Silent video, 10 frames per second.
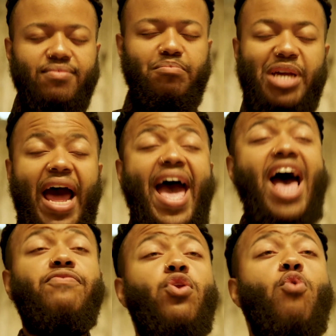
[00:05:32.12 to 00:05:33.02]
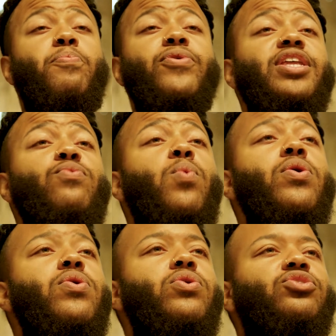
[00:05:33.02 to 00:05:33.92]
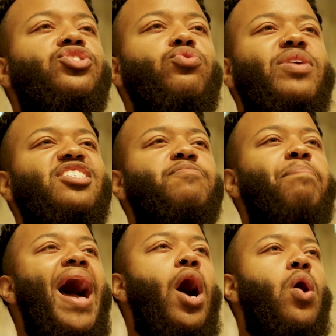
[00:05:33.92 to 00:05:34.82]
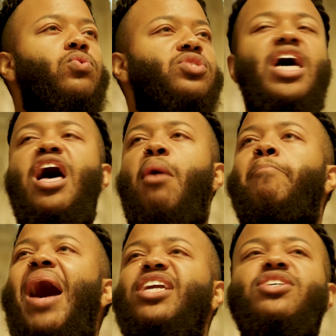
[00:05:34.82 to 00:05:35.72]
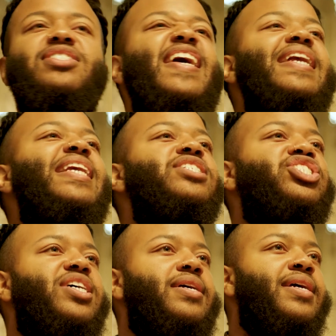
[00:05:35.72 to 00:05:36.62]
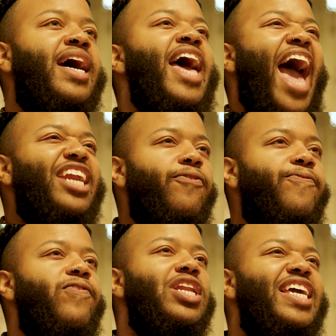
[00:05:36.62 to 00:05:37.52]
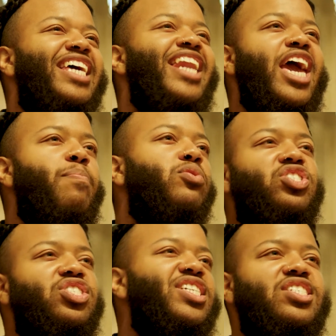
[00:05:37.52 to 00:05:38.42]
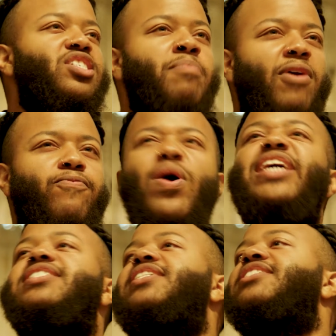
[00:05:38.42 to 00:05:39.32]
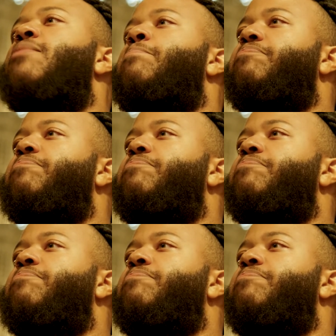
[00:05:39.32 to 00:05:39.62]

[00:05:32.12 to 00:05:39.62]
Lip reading: But I have no pretty words to espouse modern day lynching and a fully enabled system of racism.